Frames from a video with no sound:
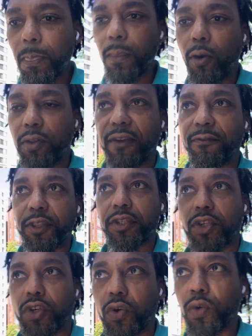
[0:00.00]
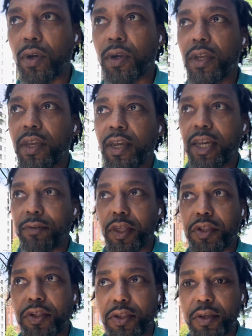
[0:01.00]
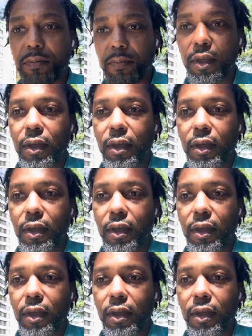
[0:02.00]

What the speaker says: or not feeling secure in a relationship,